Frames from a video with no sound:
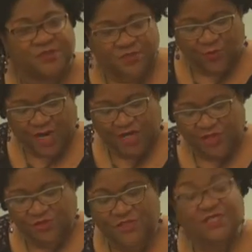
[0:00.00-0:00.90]
persuade
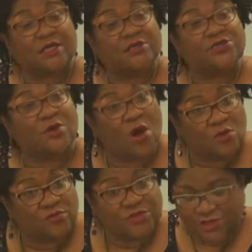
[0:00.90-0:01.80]
you to tell your
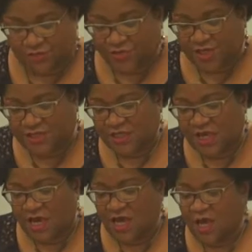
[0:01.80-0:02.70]
own stories
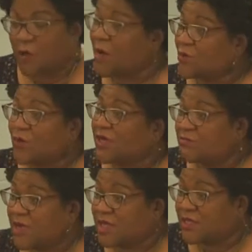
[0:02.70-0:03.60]
about what
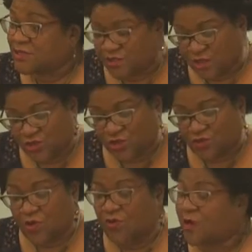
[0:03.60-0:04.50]
it means to
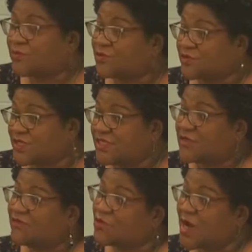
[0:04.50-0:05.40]
grow up during the
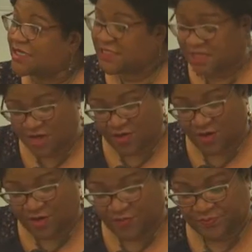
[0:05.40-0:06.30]
Civil Rights era.
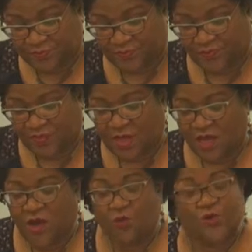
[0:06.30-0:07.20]

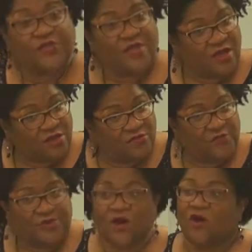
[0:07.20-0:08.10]
We thank you
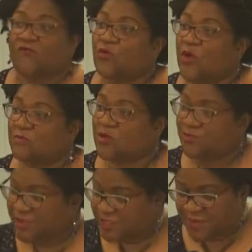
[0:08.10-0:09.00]
for the
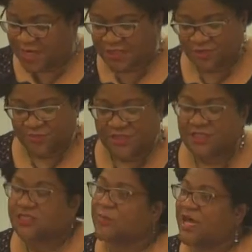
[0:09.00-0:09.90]
overwhelming response and
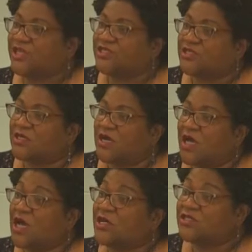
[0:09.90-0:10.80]
participation.
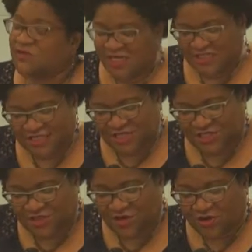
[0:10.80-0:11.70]
So let's get
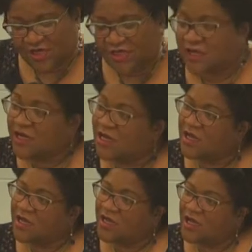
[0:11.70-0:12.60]
started.
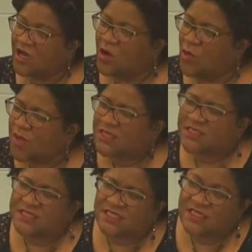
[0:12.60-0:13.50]
What
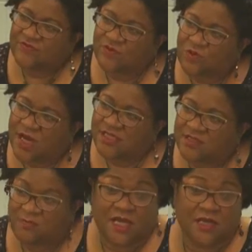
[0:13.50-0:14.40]
does civil
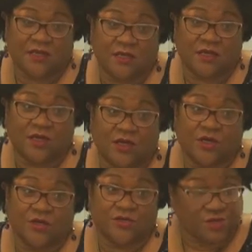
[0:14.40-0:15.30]
rights mean
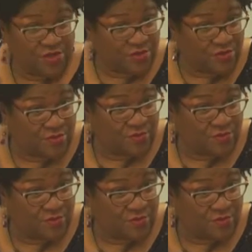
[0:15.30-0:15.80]
to you?